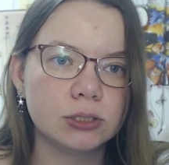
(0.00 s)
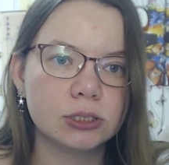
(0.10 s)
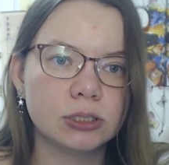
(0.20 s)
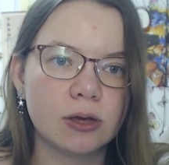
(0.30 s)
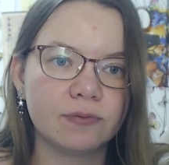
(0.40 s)

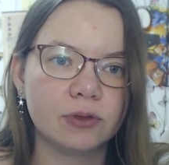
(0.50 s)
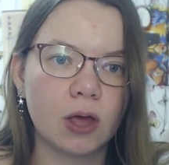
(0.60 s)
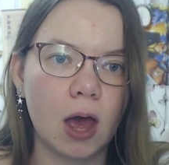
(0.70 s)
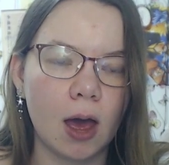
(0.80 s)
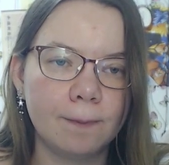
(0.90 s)
Did something
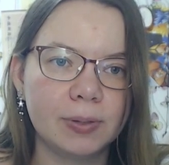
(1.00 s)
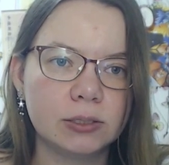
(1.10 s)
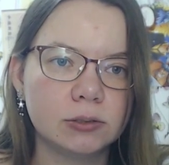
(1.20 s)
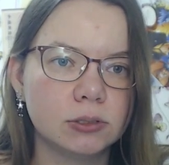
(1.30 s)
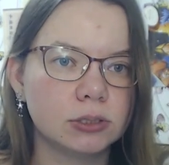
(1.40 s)
happen?
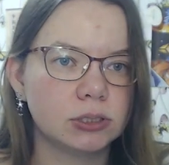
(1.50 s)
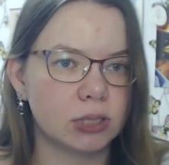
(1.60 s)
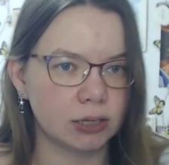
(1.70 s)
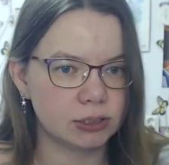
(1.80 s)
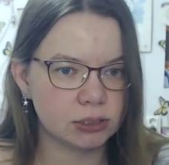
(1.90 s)

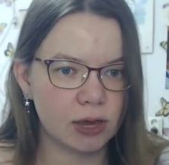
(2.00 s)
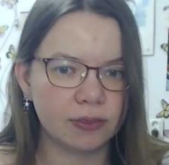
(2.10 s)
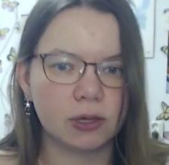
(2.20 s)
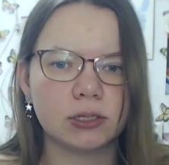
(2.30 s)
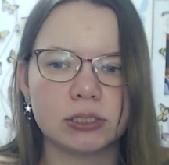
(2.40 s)
Stassi, I
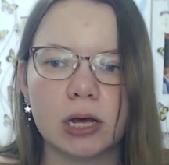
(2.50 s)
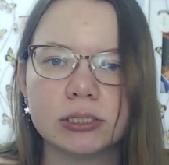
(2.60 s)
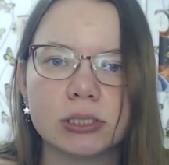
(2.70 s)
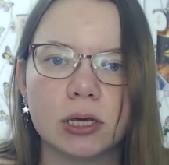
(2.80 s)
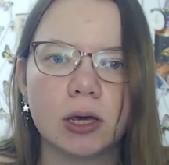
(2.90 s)
think, is
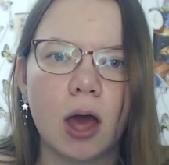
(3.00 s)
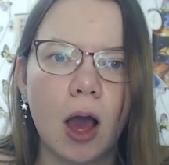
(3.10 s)
asking.